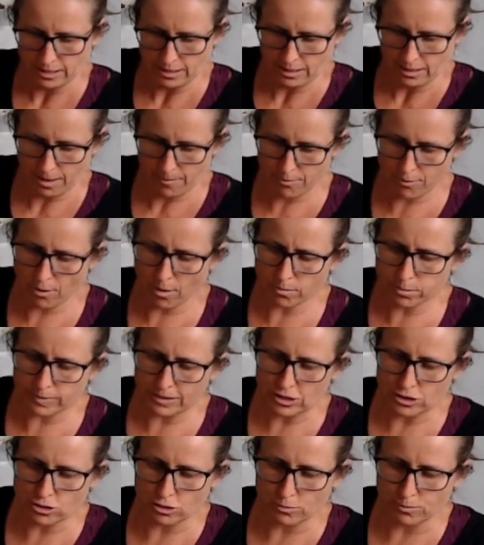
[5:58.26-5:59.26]
I probably
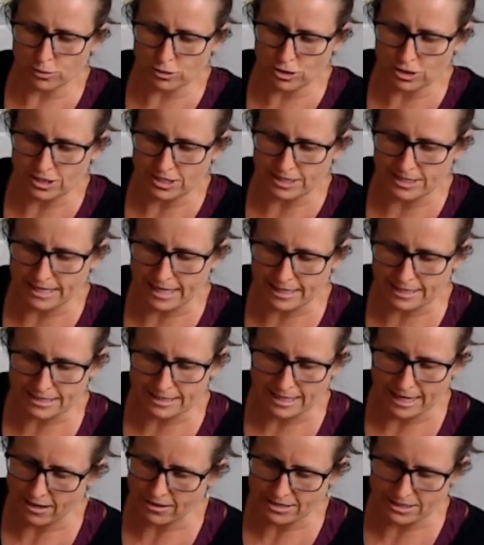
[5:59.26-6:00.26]
should have pushed this down
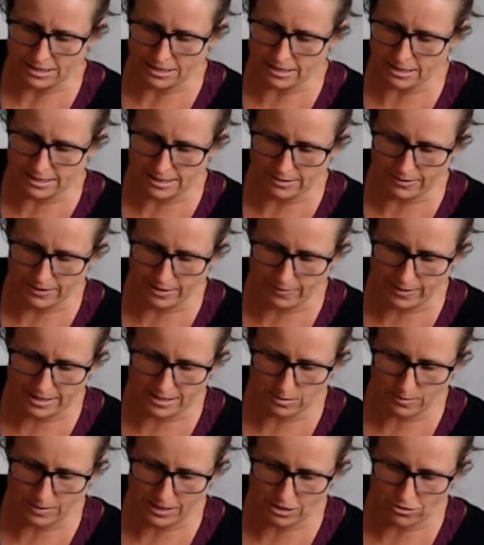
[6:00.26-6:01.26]
today, I didn't. So anyway, this
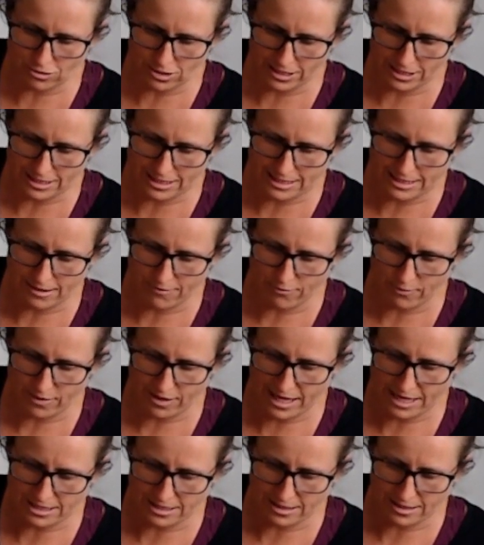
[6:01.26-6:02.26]
will be interesting to see if we
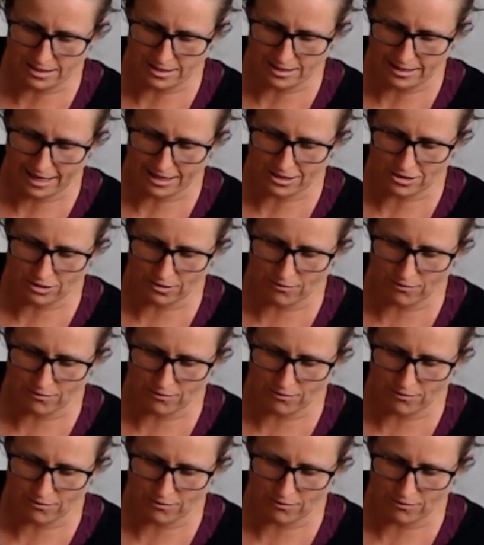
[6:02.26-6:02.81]
get to actually